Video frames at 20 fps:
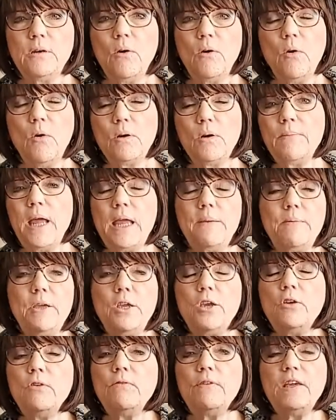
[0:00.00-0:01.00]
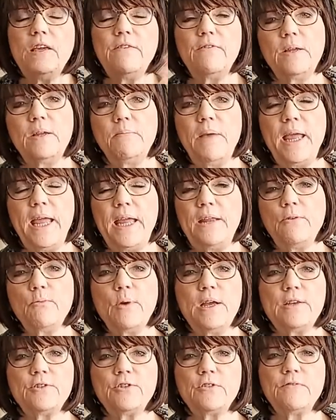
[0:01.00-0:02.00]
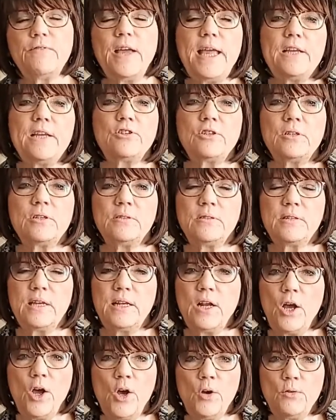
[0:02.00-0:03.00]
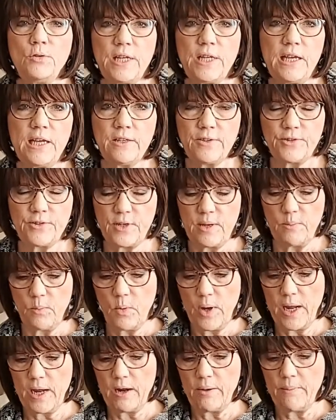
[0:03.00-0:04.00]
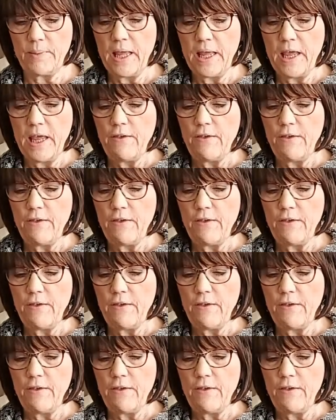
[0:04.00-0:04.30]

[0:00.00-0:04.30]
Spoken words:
or maybe you've even made reservations at a hotel somewhere.